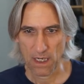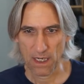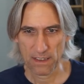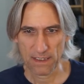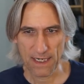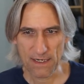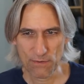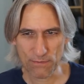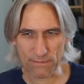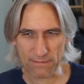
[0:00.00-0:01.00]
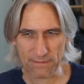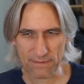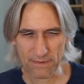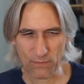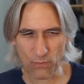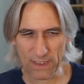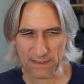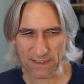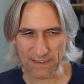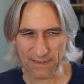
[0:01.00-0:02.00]
And now
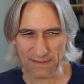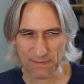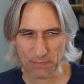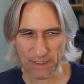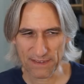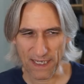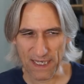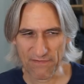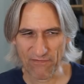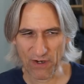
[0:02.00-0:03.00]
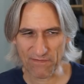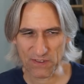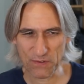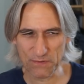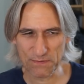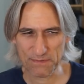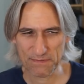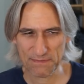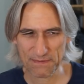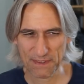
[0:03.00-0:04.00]
Wesley plays a five, so
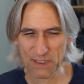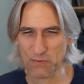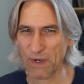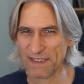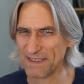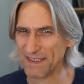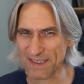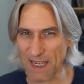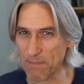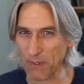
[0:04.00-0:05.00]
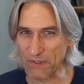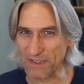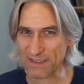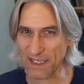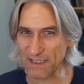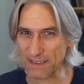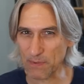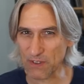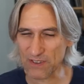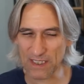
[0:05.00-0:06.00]
he's wasted a tempo in a sense,
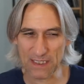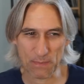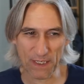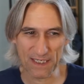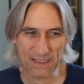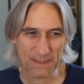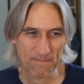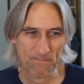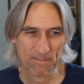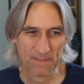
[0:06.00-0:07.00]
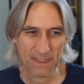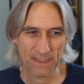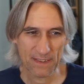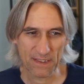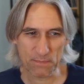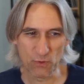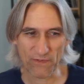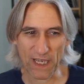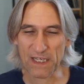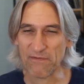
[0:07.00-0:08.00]
because he's played this
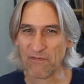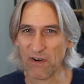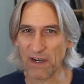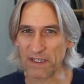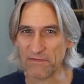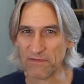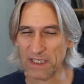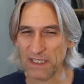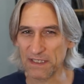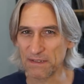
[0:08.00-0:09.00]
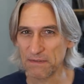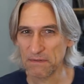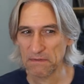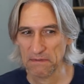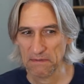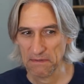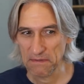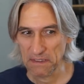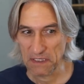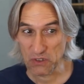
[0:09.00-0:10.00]
move a five in,
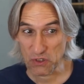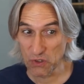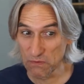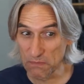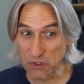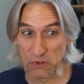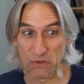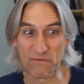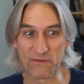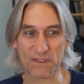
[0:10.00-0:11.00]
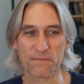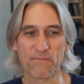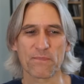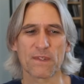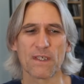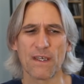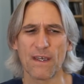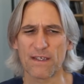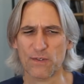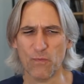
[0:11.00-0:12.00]
in two moves.
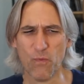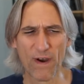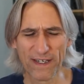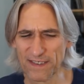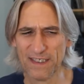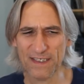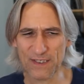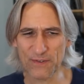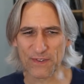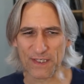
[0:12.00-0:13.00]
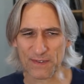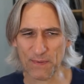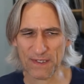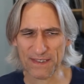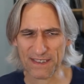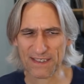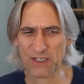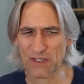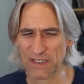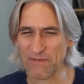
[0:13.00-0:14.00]
So why did he do this? Well, it's
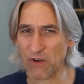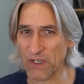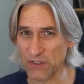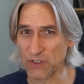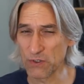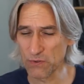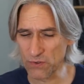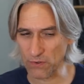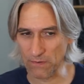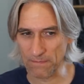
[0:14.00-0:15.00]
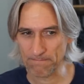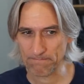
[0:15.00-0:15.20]
certainly very unusual.